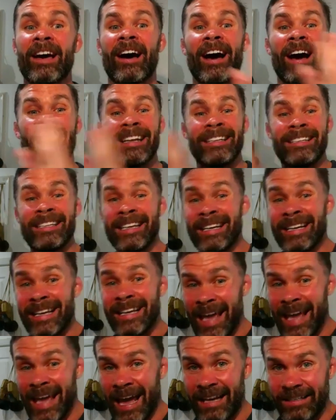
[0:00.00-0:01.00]
I
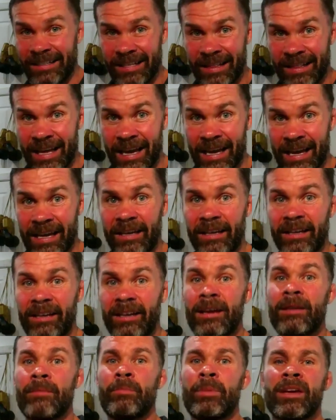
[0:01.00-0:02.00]
didn't get to there
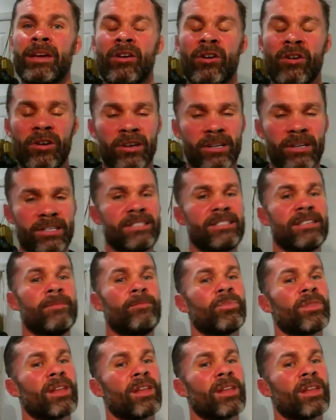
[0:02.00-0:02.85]
because